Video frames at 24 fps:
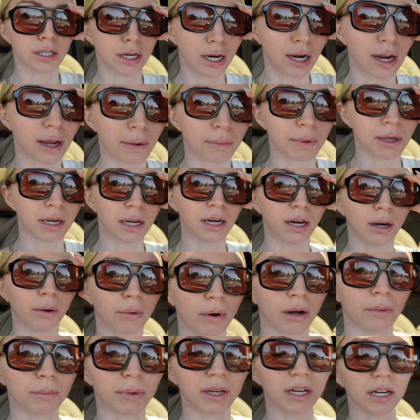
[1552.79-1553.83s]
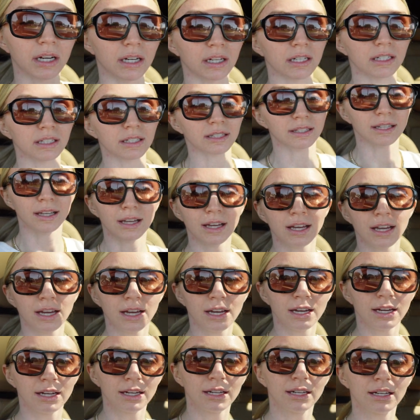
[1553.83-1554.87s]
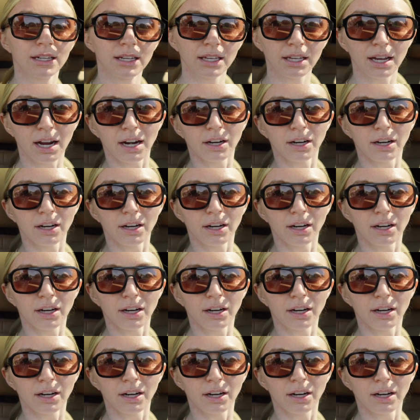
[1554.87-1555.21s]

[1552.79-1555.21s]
time in Erewhon because it